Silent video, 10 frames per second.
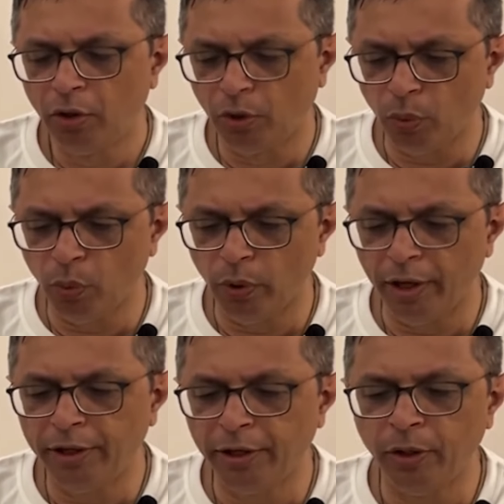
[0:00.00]
to
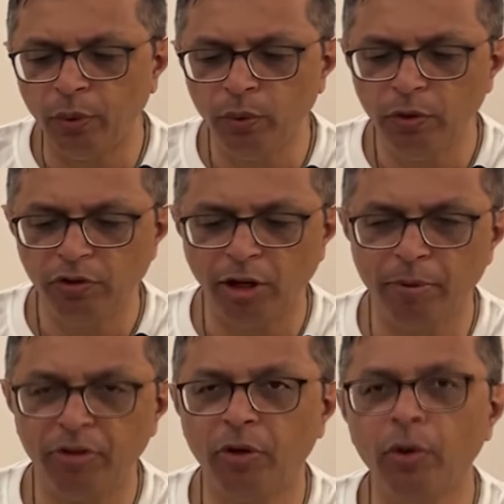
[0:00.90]
enter into
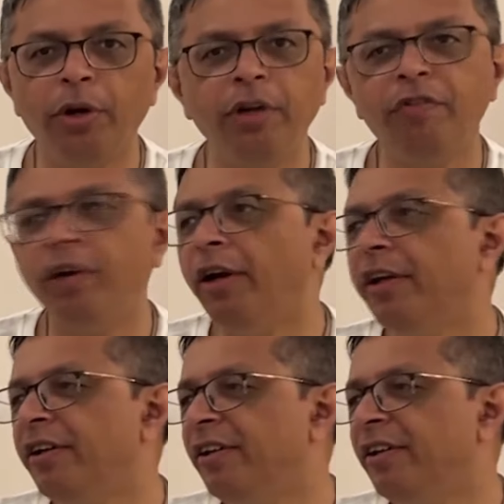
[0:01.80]
cybersecurity field?